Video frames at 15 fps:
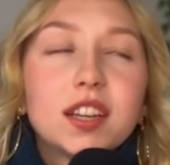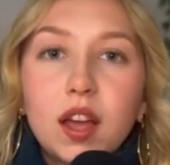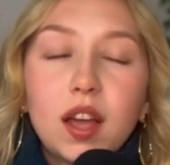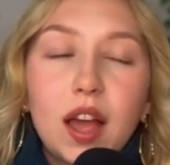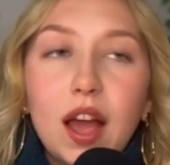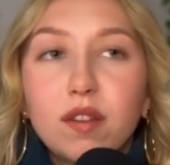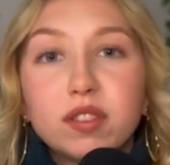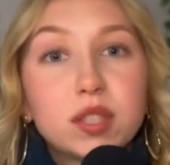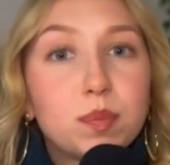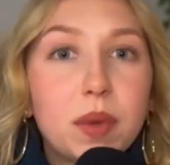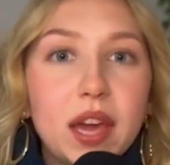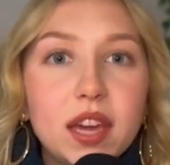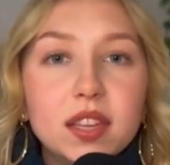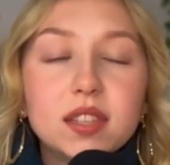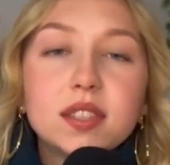have
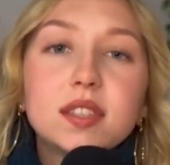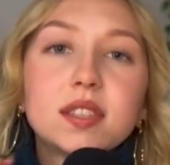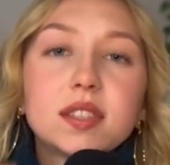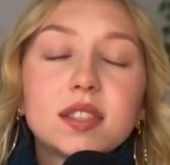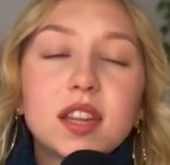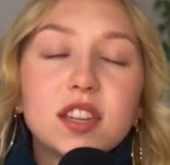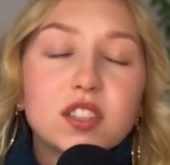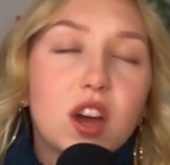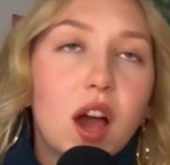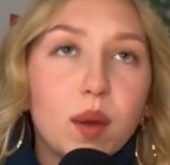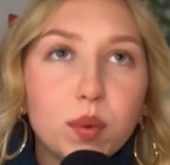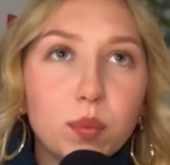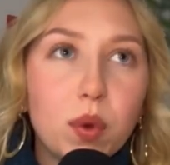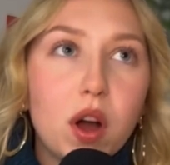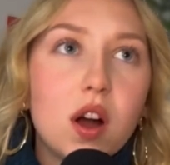space and time
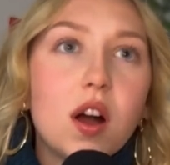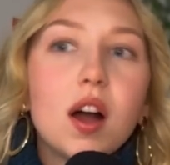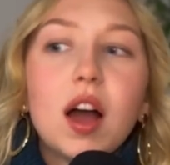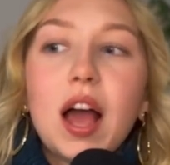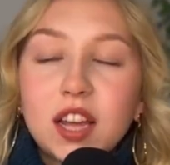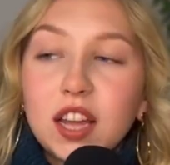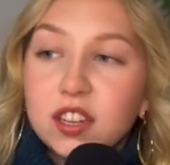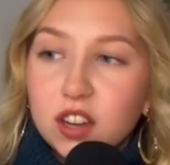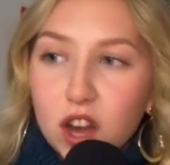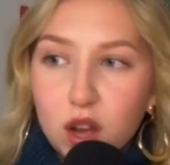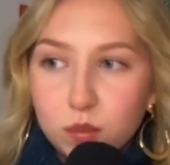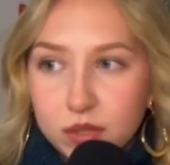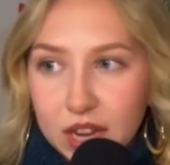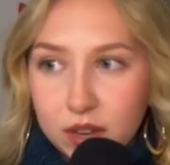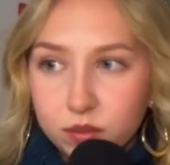apart and
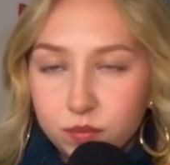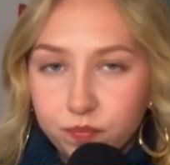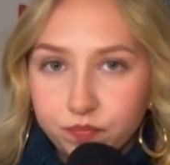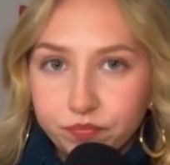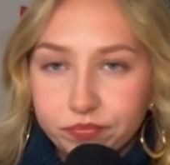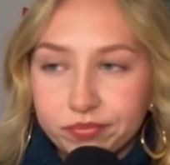calm down.